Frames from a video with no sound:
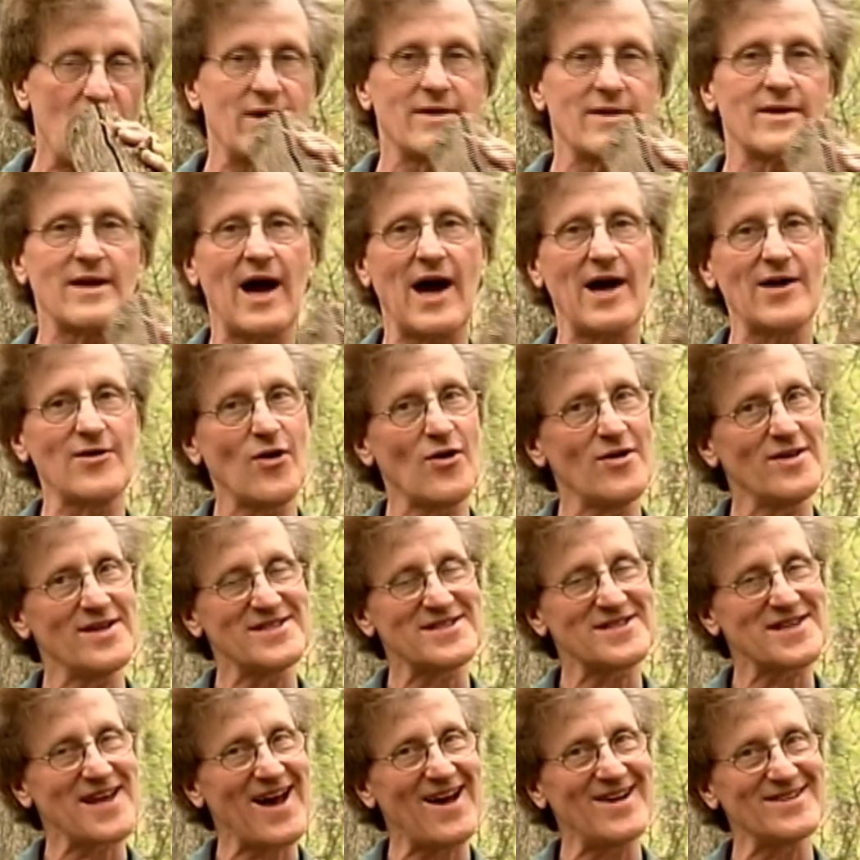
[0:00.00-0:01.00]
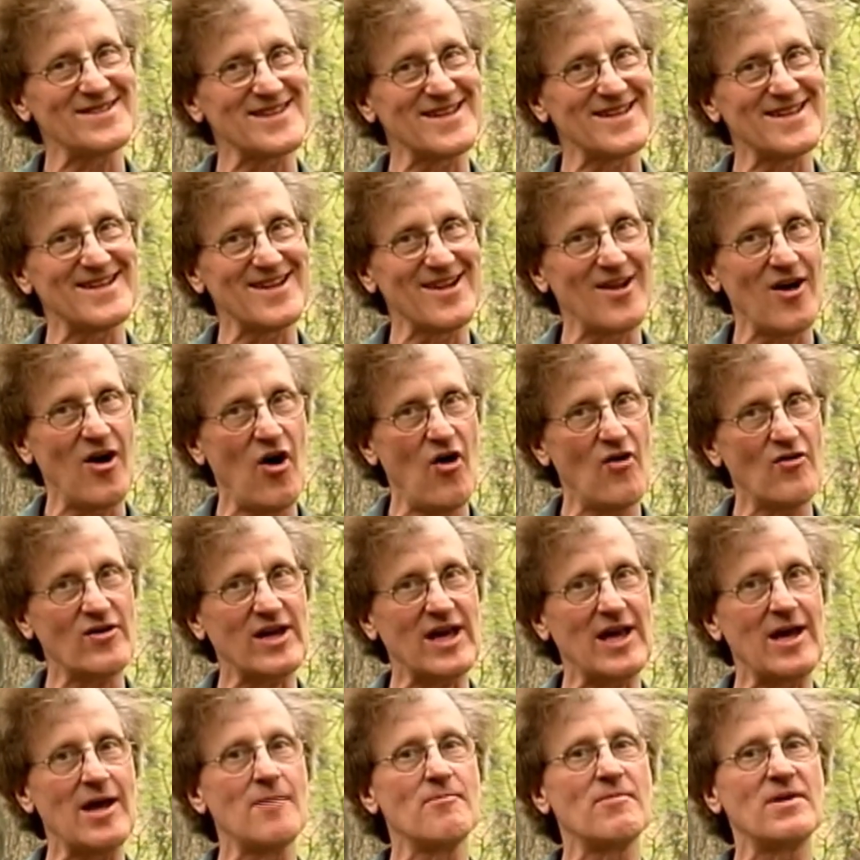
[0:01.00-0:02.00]
Now I know this sounds a little
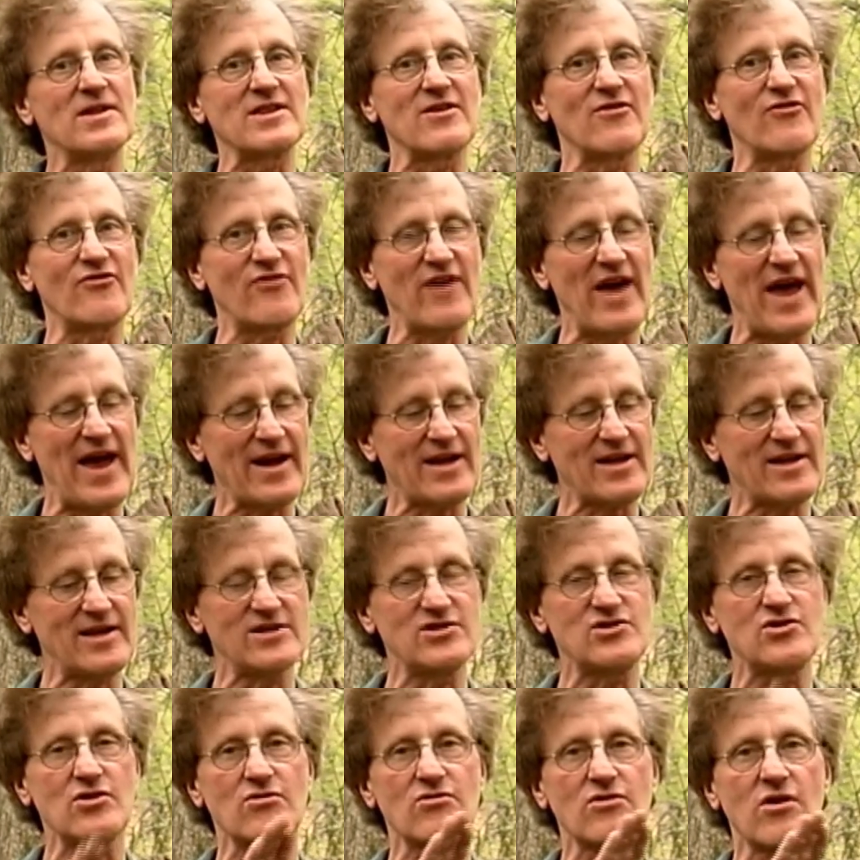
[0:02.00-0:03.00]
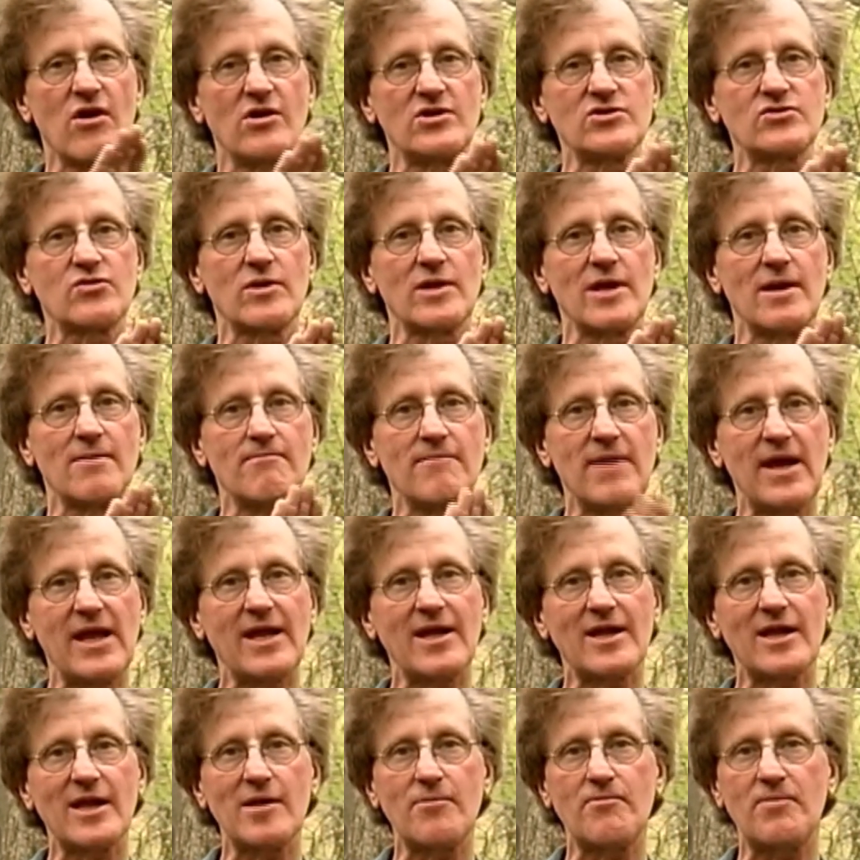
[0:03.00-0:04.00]
hokey, but the fact is your nose will
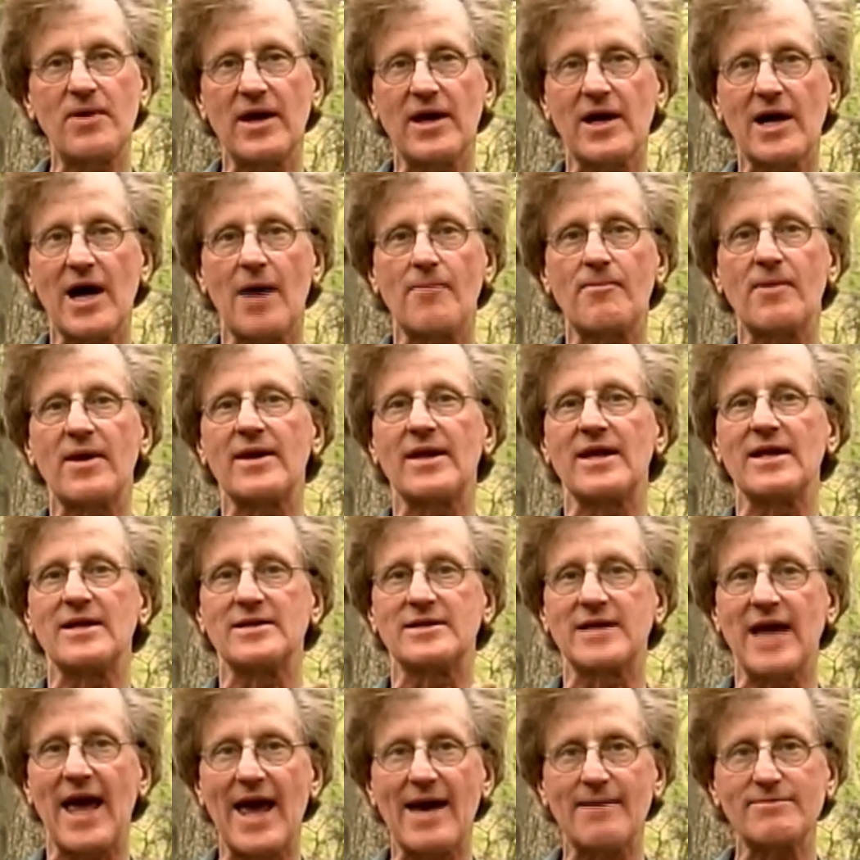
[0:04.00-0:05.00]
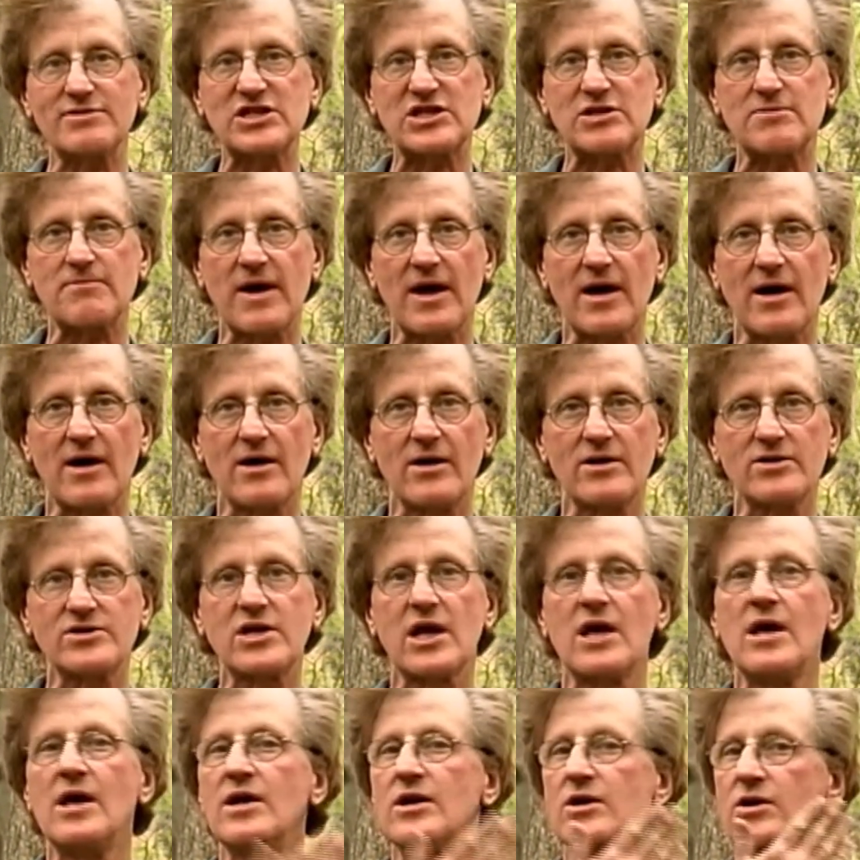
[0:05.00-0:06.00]
immediately pick up any damp smells.
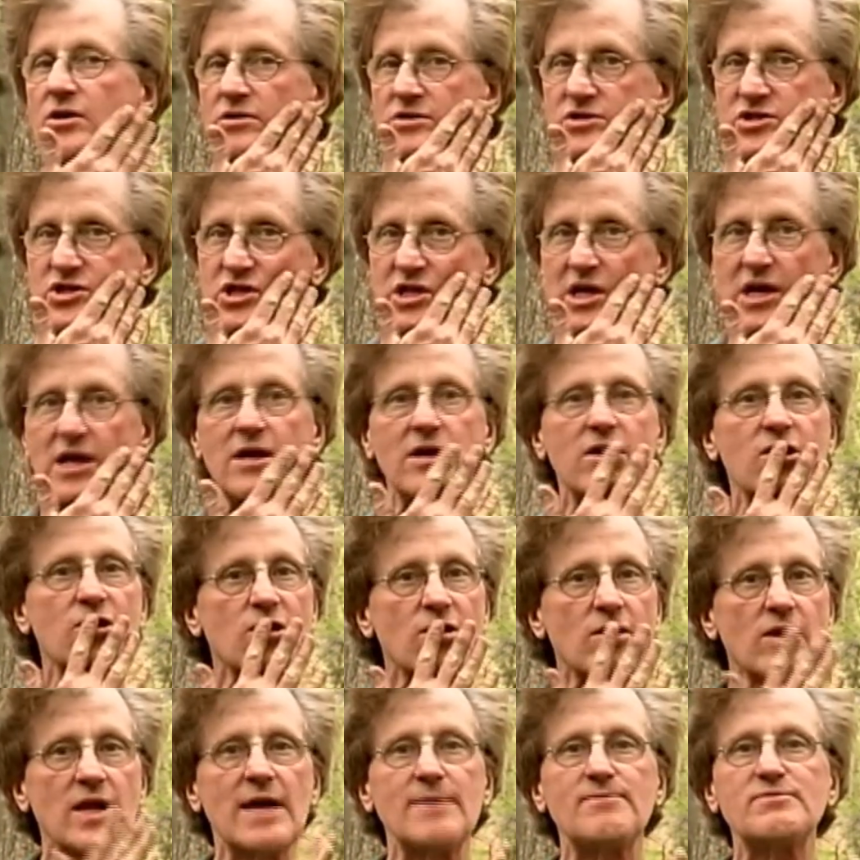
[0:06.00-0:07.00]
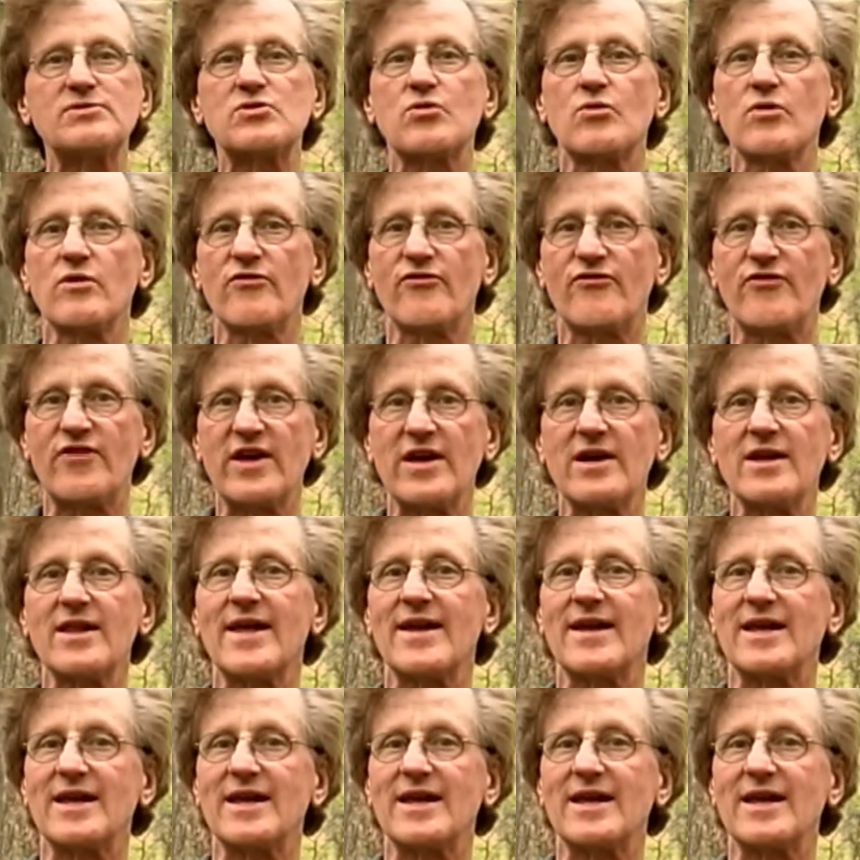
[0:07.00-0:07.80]
Your cheek, your lips will feel any